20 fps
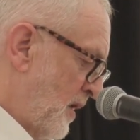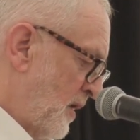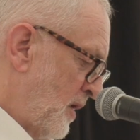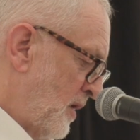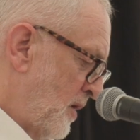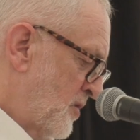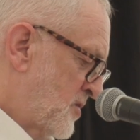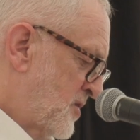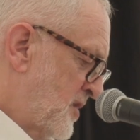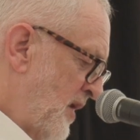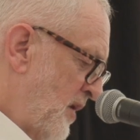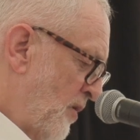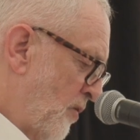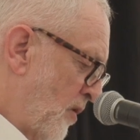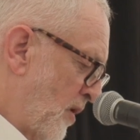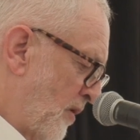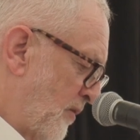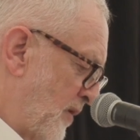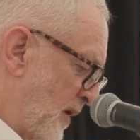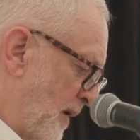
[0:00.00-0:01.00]
You see
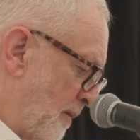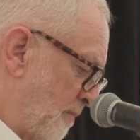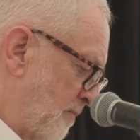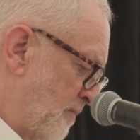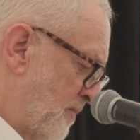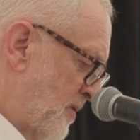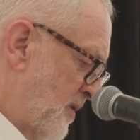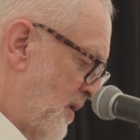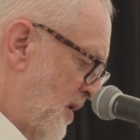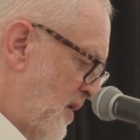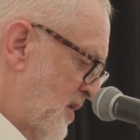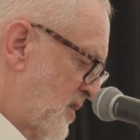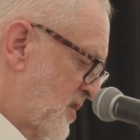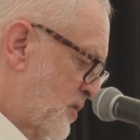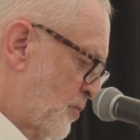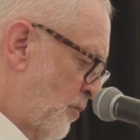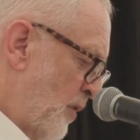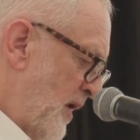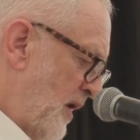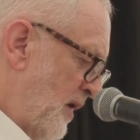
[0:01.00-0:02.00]
all of them,
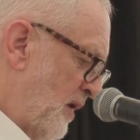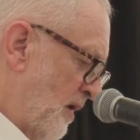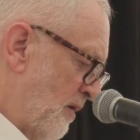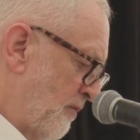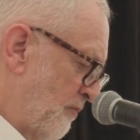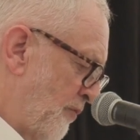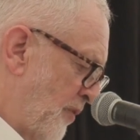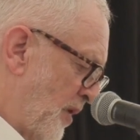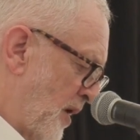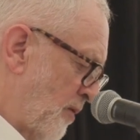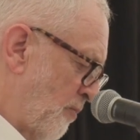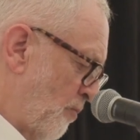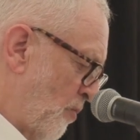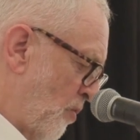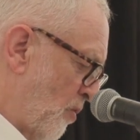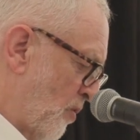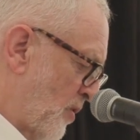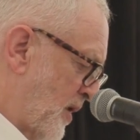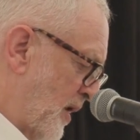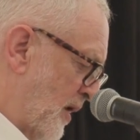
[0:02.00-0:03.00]
sweet young fuck
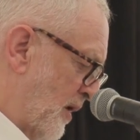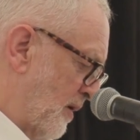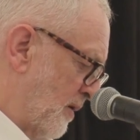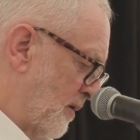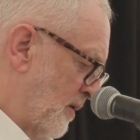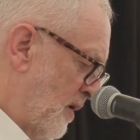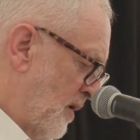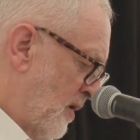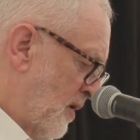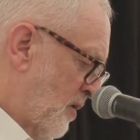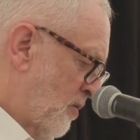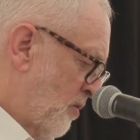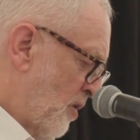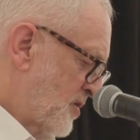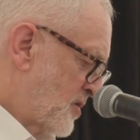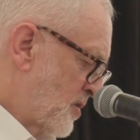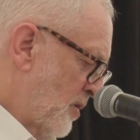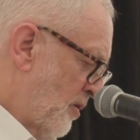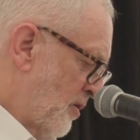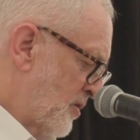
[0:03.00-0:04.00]
walking,
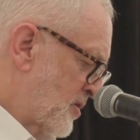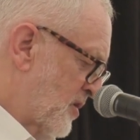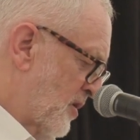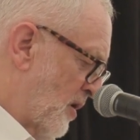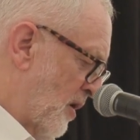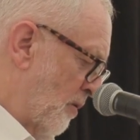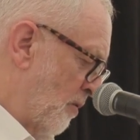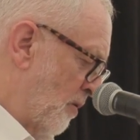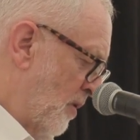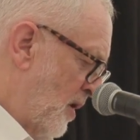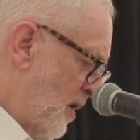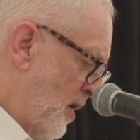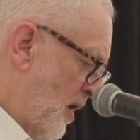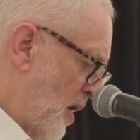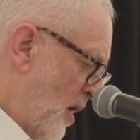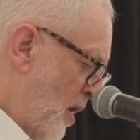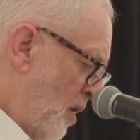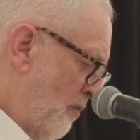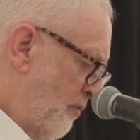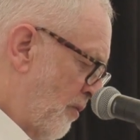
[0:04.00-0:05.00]
cross Urso,
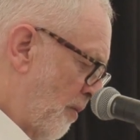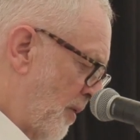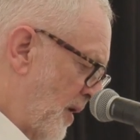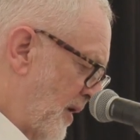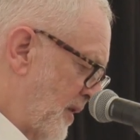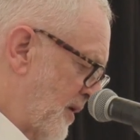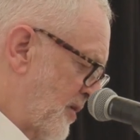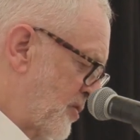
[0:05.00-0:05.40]
over by the